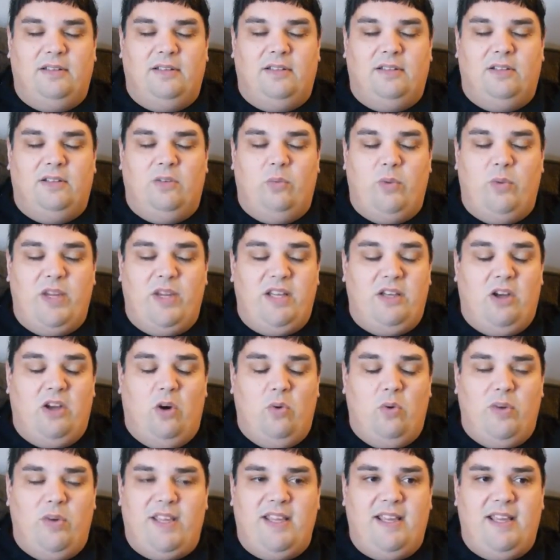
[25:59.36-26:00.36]
We
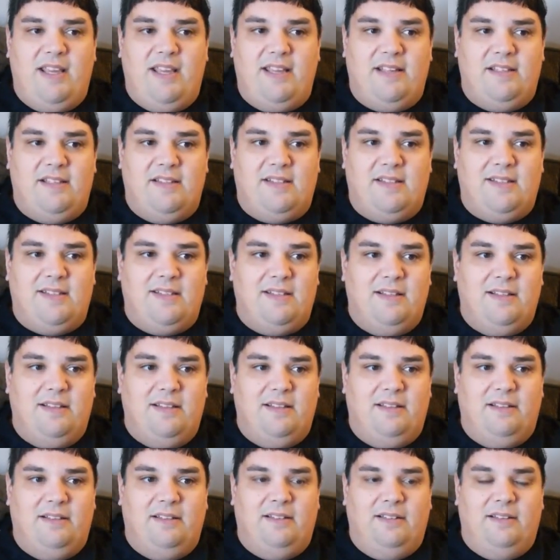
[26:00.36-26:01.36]
know he is.
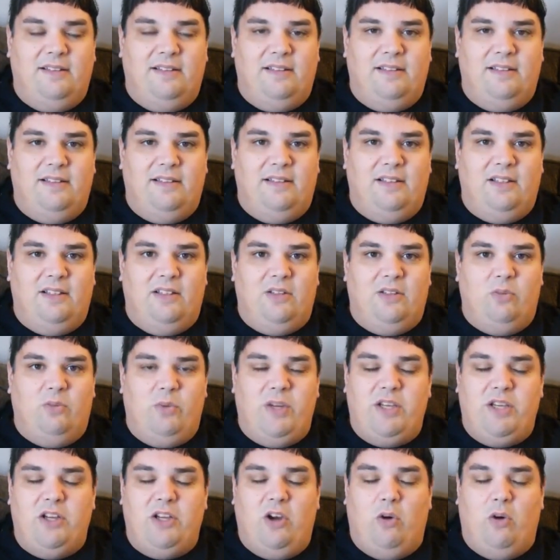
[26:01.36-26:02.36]

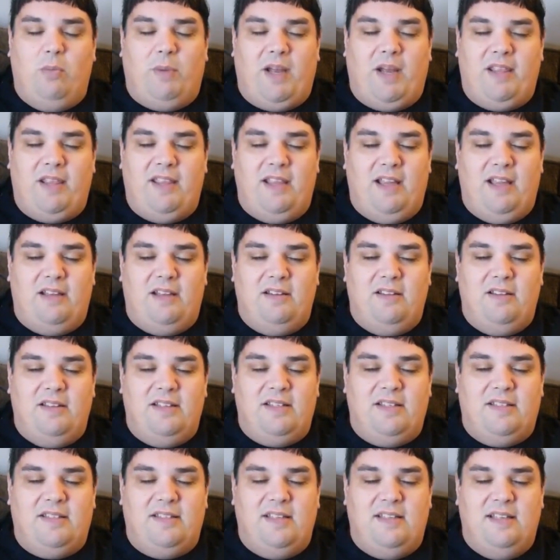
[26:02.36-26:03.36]
We know by the end of
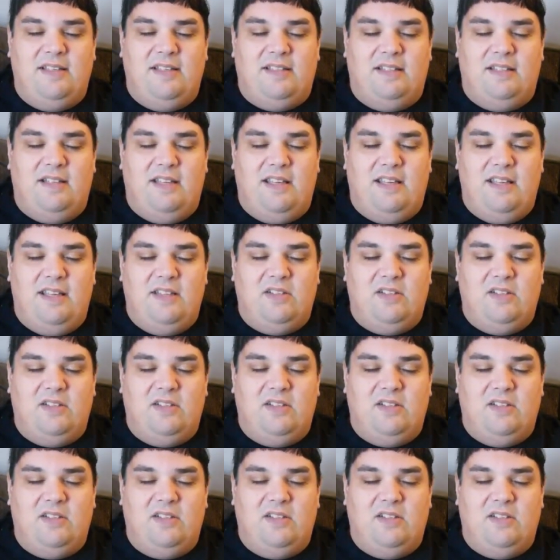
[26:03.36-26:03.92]
this season, he's